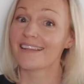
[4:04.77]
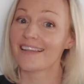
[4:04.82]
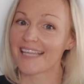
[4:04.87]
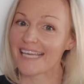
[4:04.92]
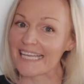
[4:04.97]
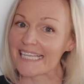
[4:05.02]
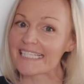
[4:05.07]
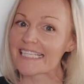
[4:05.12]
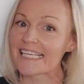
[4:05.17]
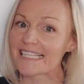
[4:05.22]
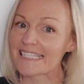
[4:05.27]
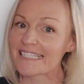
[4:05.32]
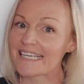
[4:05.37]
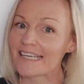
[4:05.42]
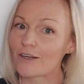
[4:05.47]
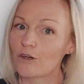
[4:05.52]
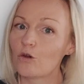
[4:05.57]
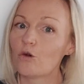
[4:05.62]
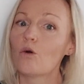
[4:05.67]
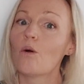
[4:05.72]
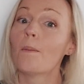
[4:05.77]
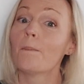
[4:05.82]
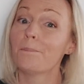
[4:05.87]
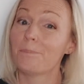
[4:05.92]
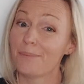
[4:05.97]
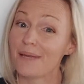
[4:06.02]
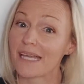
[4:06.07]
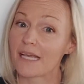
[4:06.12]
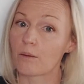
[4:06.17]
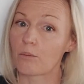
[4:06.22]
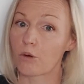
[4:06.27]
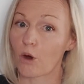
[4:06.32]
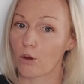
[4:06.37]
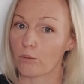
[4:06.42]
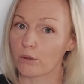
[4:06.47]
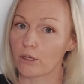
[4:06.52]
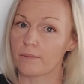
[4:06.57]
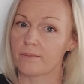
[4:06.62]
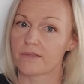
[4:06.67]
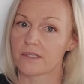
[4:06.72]
These can signal bigger
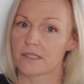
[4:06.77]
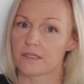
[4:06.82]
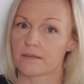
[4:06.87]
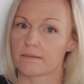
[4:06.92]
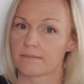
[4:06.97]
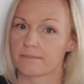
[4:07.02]
problems.